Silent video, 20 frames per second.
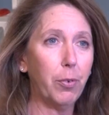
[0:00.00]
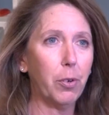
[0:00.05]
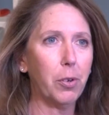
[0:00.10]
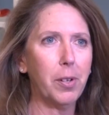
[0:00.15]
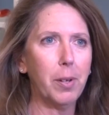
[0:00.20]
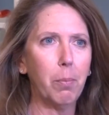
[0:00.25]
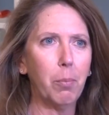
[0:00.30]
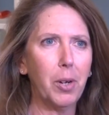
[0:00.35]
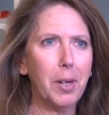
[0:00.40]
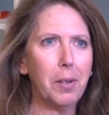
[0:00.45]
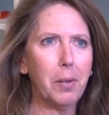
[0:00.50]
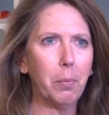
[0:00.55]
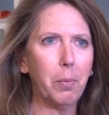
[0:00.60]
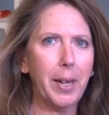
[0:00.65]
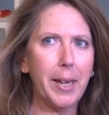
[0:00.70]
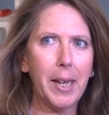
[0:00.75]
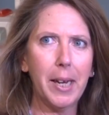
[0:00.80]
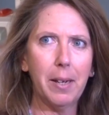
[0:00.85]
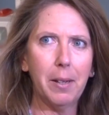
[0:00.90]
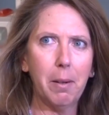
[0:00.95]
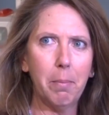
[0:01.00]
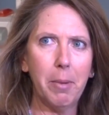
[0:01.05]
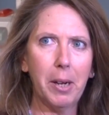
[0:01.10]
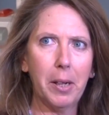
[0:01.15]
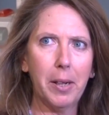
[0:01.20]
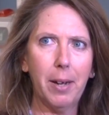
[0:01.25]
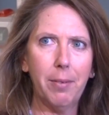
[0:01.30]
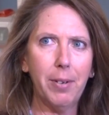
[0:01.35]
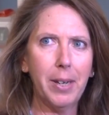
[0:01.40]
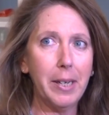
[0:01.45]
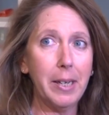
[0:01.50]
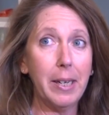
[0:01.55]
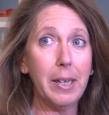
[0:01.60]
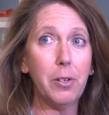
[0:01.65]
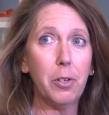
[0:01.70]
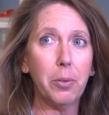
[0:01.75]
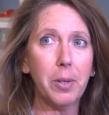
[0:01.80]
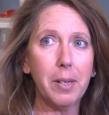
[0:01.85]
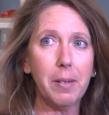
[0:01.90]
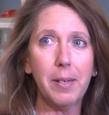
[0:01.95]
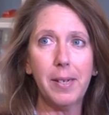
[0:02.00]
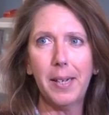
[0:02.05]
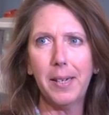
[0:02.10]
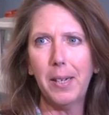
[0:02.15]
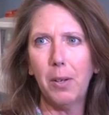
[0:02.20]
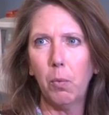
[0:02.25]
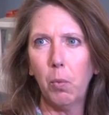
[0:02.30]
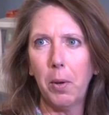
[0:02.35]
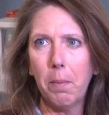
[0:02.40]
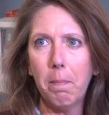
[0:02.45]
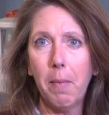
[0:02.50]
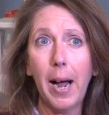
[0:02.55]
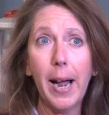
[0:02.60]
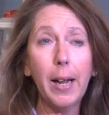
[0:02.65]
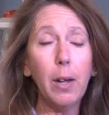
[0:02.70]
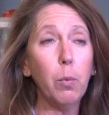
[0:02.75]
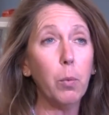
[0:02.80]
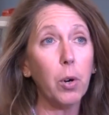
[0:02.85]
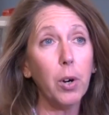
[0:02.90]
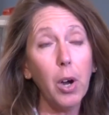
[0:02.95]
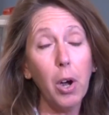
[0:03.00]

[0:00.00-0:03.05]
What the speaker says: For some reason we get in the middle of it and need to extend it, we might.